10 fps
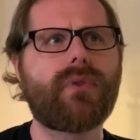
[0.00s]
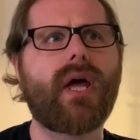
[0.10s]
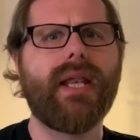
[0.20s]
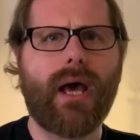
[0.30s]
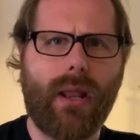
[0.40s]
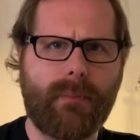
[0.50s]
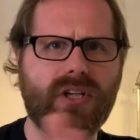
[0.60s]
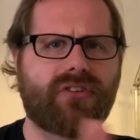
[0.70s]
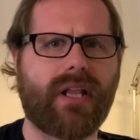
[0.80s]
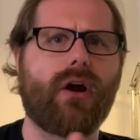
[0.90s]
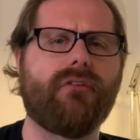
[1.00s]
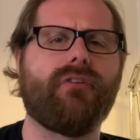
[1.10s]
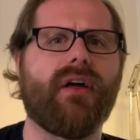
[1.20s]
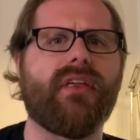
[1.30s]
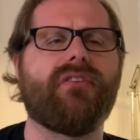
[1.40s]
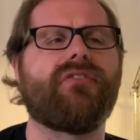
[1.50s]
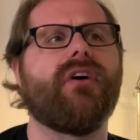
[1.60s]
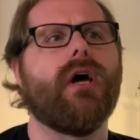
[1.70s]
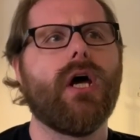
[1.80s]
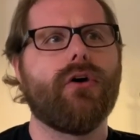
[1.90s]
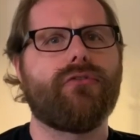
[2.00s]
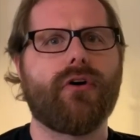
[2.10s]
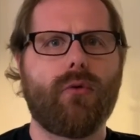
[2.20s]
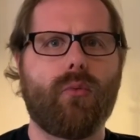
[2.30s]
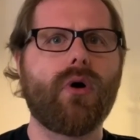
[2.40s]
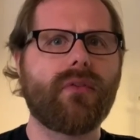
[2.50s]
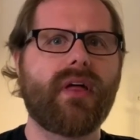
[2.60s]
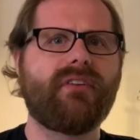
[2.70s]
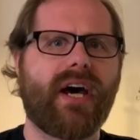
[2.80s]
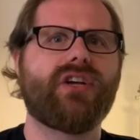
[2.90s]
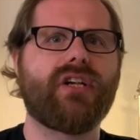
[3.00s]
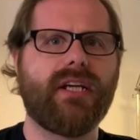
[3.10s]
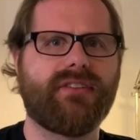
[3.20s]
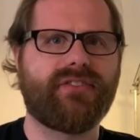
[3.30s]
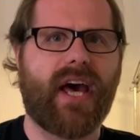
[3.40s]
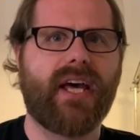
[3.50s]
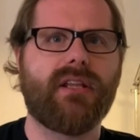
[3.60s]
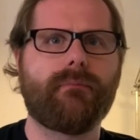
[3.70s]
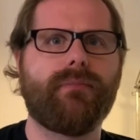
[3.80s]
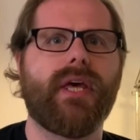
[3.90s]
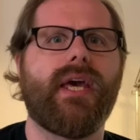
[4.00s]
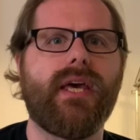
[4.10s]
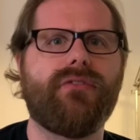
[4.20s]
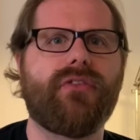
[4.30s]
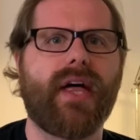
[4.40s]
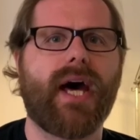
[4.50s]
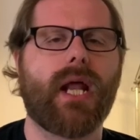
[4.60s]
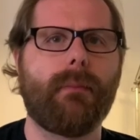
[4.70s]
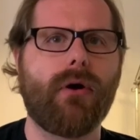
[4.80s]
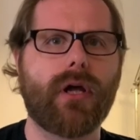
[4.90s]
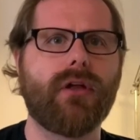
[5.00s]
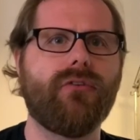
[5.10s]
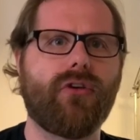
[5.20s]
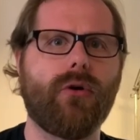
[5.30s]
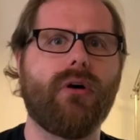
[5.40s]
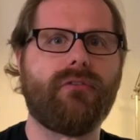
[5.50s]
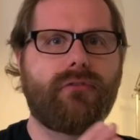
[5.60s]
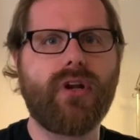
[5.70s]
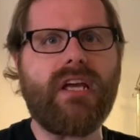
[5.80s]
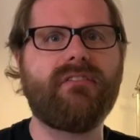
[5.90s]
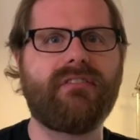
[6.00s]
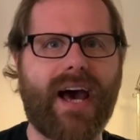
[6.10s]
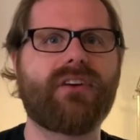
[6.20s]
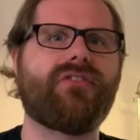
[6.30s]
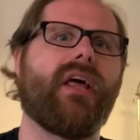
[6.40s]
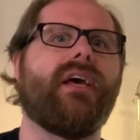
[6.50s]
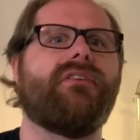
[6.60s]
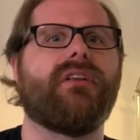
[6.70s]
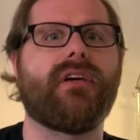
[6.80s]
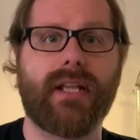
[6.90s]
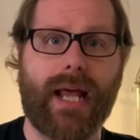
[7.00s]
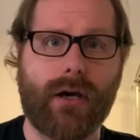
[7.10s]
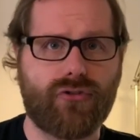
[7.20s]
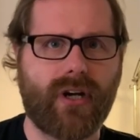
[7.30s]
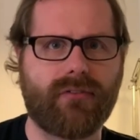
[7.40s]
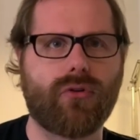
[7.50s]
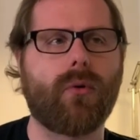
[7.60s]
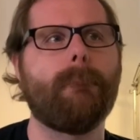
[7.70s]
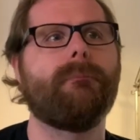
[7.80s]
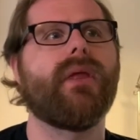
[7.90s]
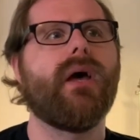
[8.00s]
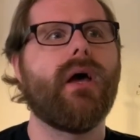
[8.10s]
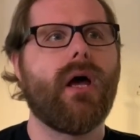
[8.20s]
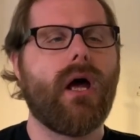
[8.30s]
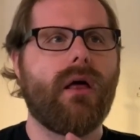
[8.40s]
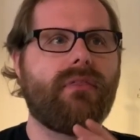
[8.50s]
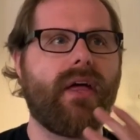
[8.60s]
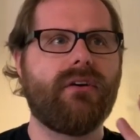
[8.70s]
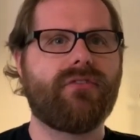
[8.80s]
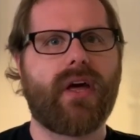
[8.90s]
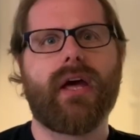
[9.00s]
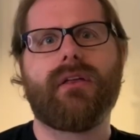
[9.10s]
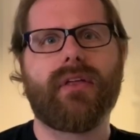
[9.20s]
Now let me just clarify this. So what they've actually said is that Americans who are fully vaccinated can now travel. They are saying